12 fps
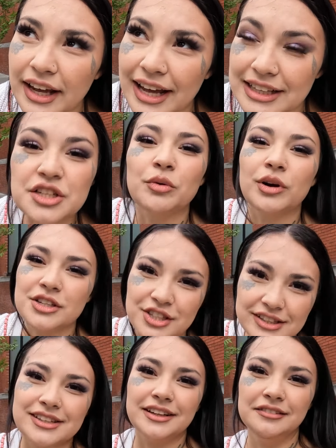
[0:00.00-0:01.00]
Yeah, it's in
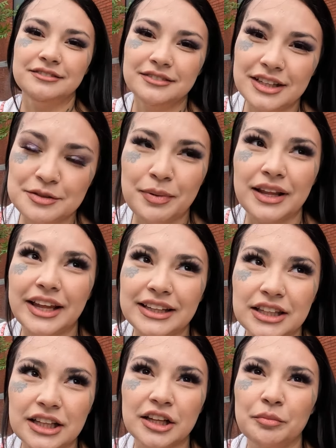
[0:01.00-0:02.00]
Washington. It's by
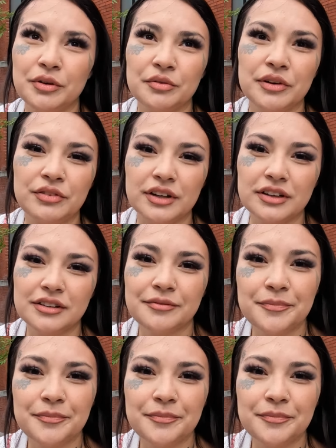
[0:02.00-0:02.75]
like the Columbia River.